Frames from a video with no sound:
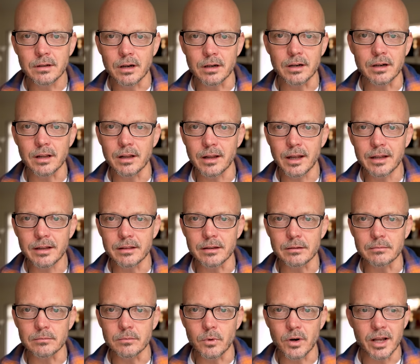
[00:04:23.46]
are going to like
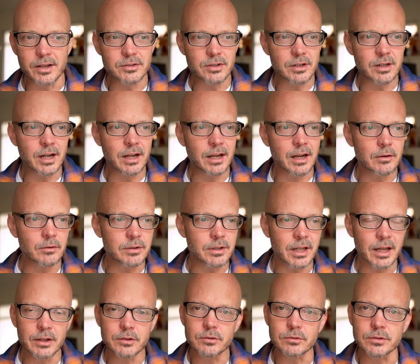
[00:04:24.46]
them. When I started hanging out with
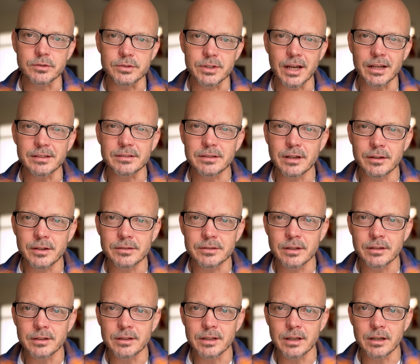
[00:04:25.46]
naturals, I saw this
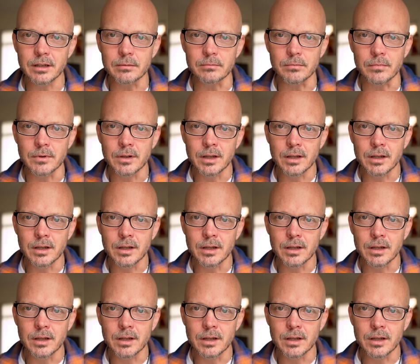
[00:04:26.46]
all the time.